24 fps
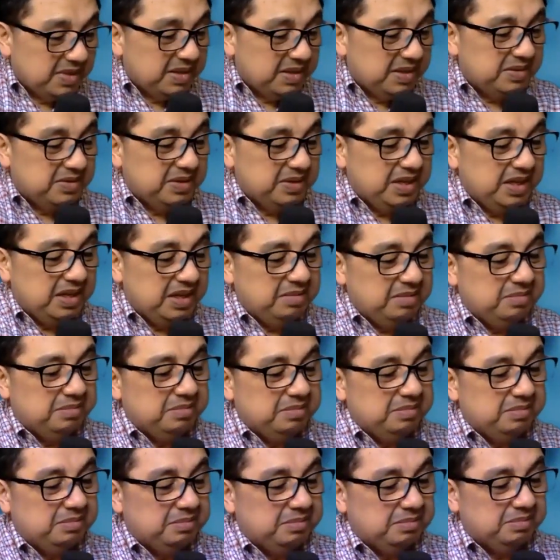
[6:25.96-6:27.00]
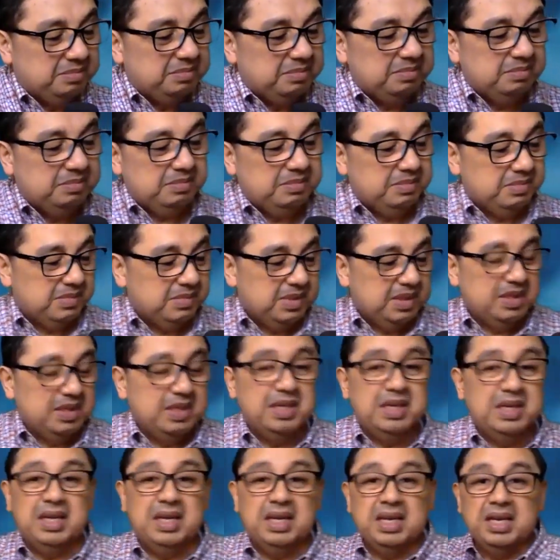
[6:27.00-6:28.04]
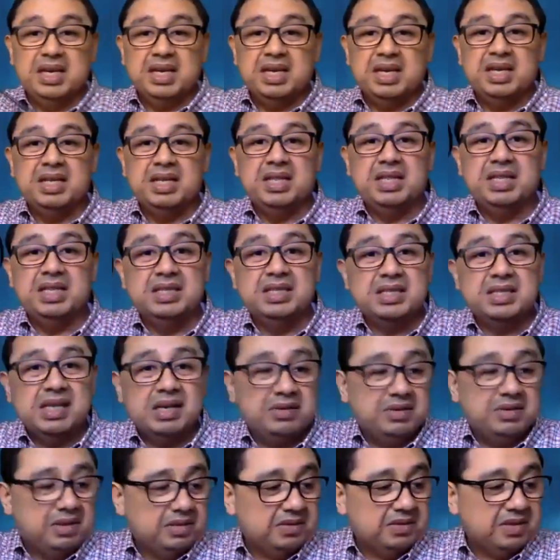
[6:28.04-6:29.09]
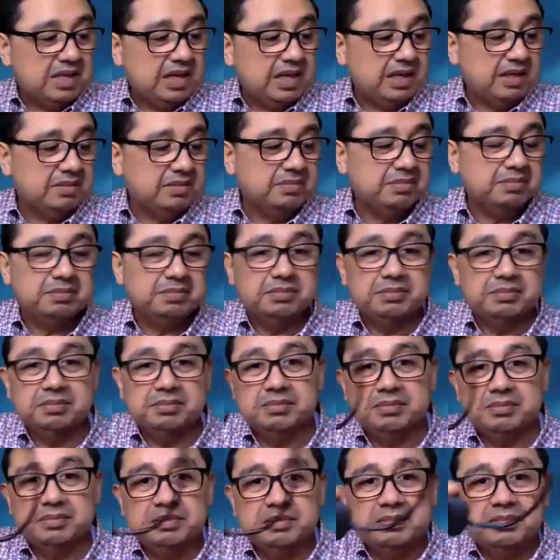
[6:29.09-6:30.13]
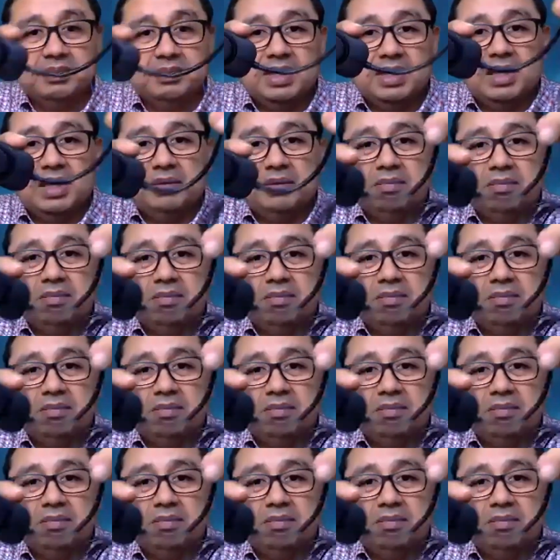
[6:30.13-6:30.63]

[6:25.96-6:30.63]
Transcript: Okay. And this is how it looks like. Okay.